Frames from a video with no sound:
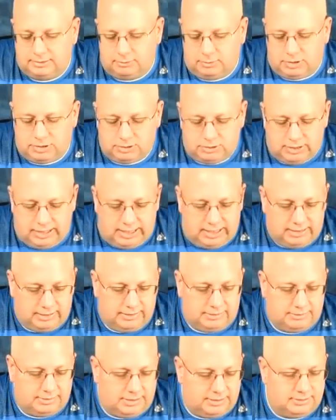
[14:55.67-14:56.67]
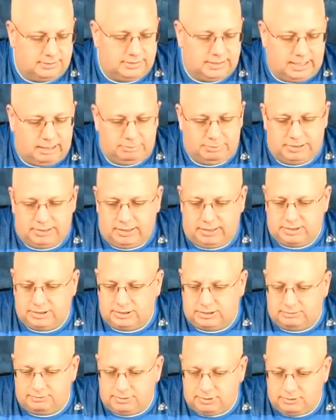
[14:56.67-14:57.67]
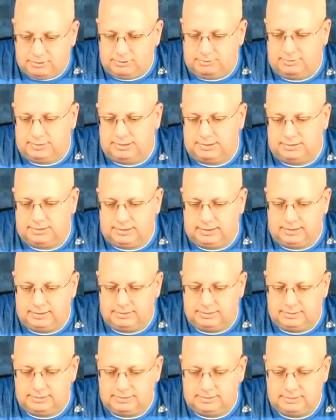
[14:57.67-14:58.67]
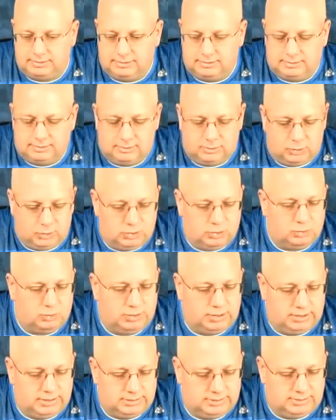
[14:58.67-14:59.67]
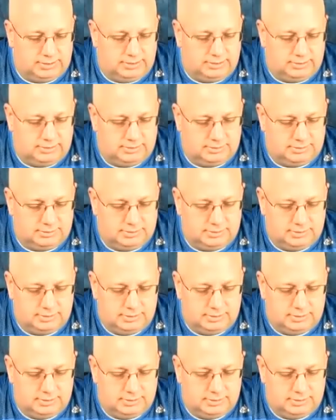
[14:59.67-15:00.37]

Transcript: What's your at intended application of use for this lens? Which one of these lenses?